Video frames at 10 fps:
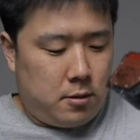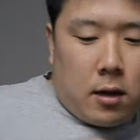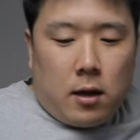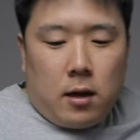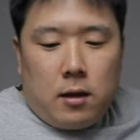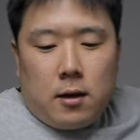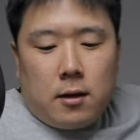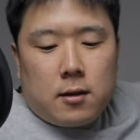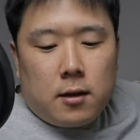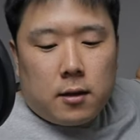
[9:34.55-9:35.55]
And I
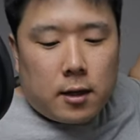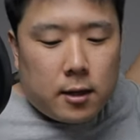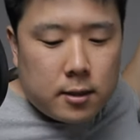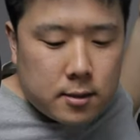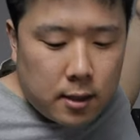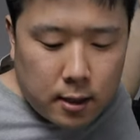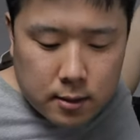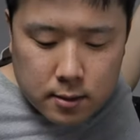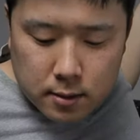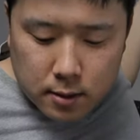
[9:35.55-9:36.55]
think that is
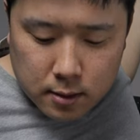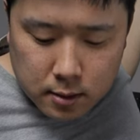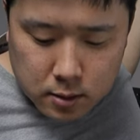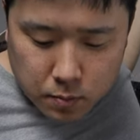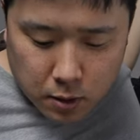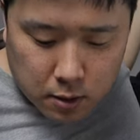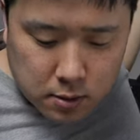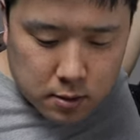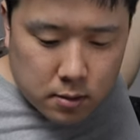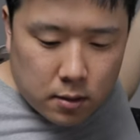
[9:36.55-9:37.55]
it in this
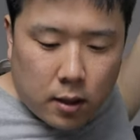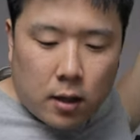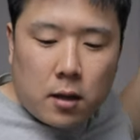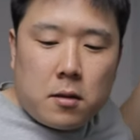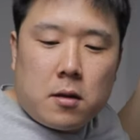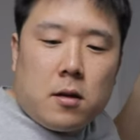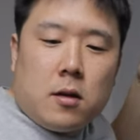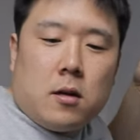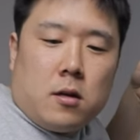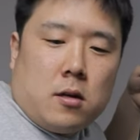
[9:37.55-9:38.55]
box, and
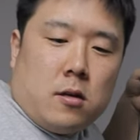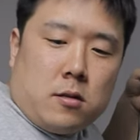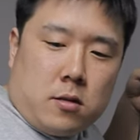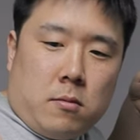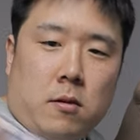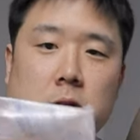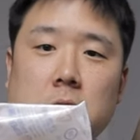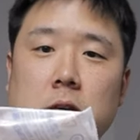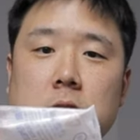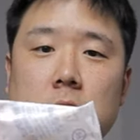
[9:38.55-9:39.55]
some of the
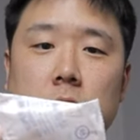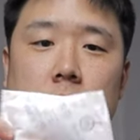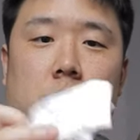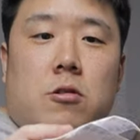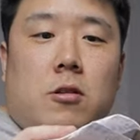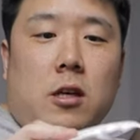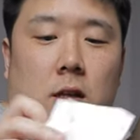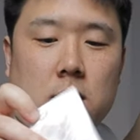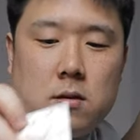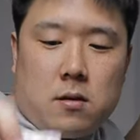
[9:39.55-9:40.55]
things that you shouldn't
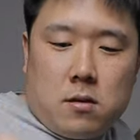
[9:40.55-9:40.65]
eat.